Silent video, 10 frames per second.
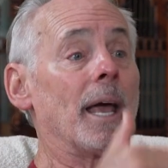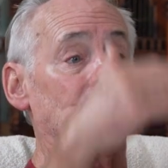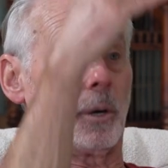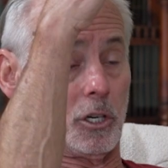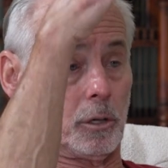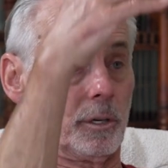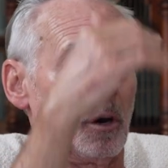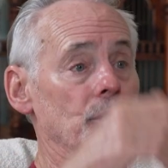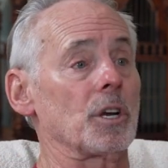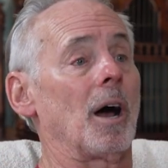and your insulin
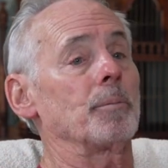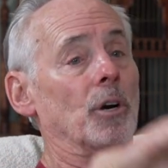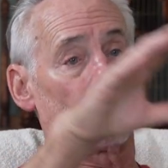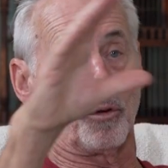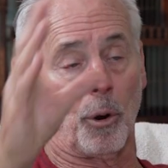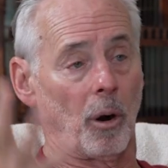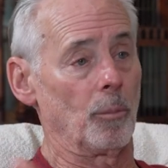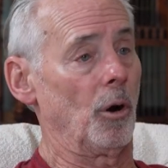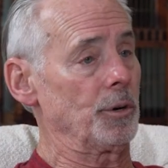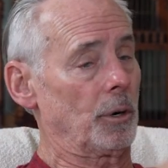goes up, your growth
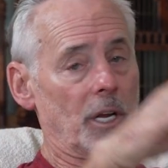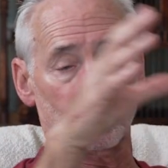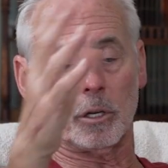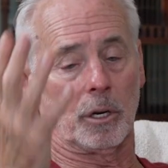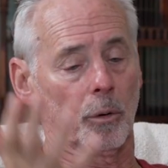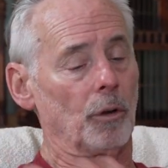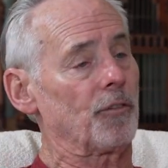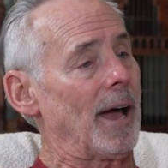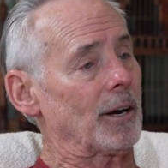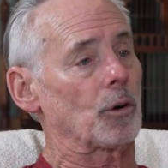hormone, your insulin growth
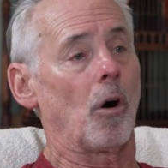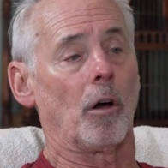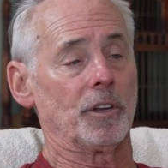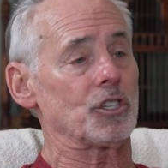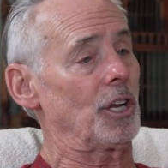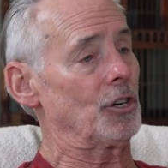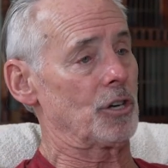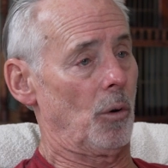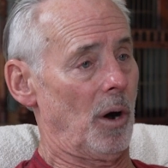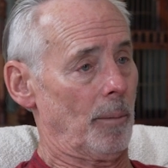factor, all these things
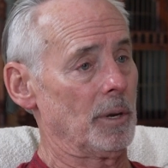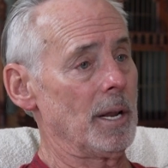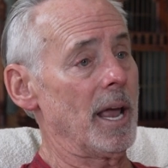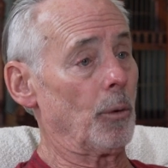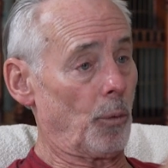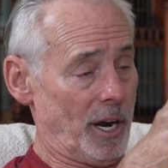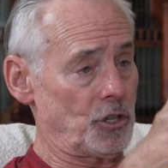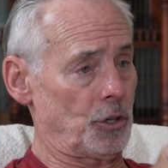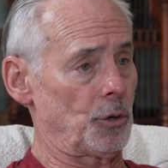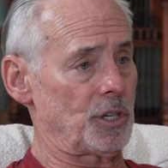go up. It
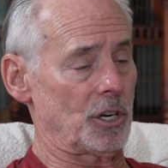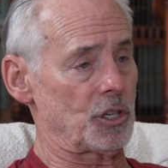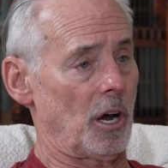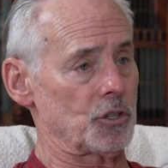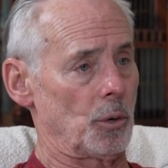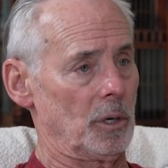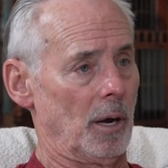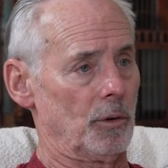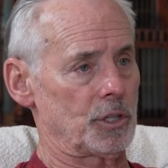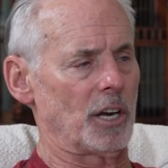raises your testosterone
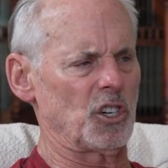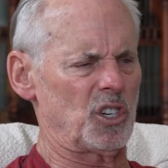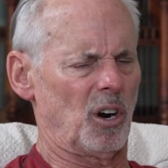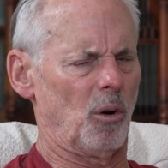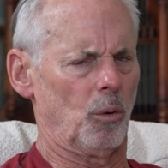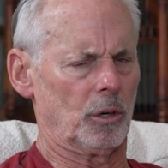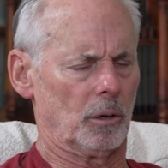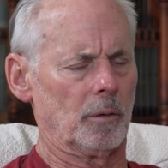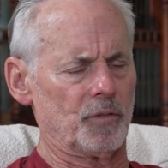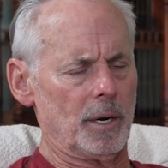levels. And I just did a whole
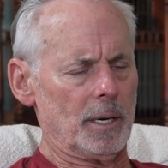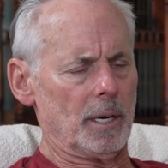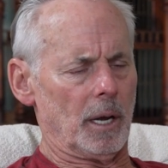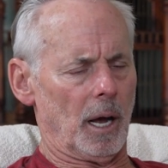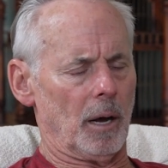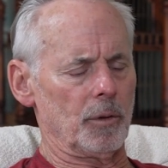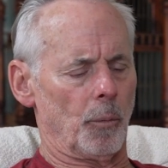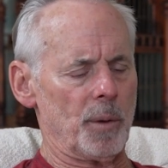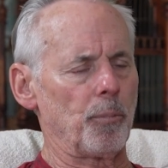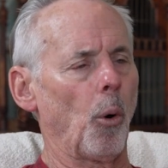little
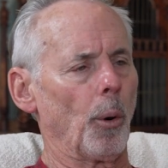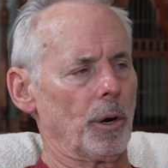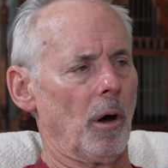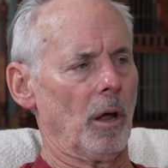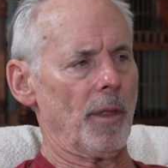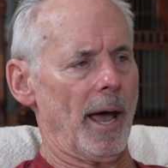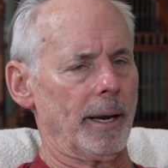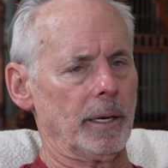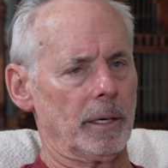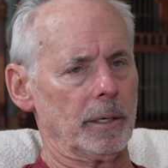report on
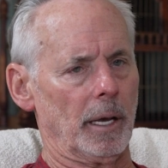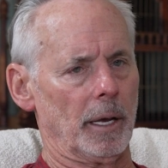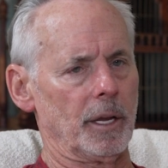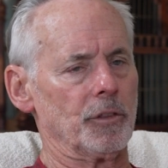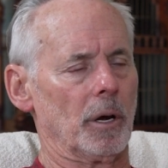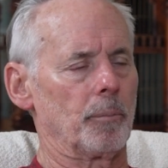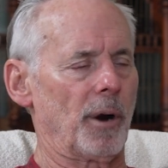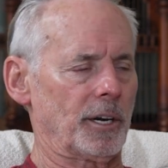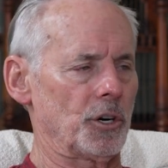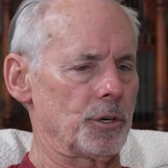that in the
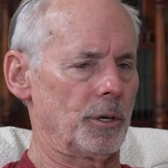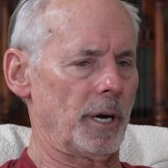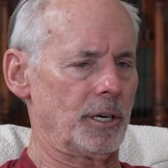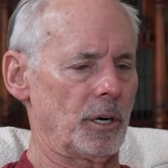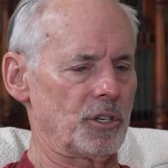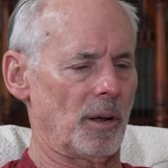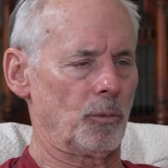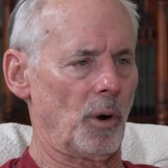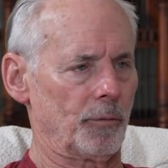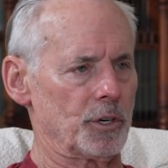Practitioner Dietary
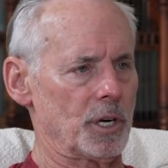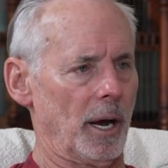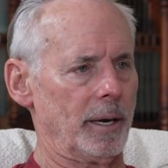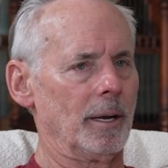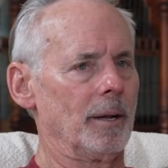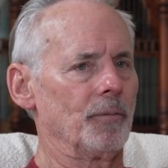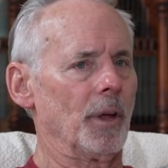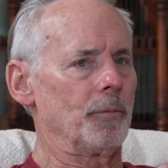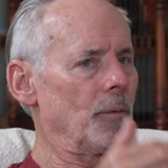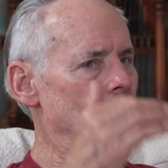Supplement Reference Guide.
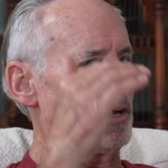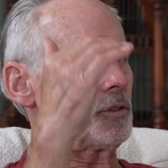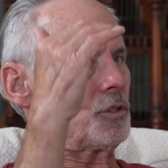It's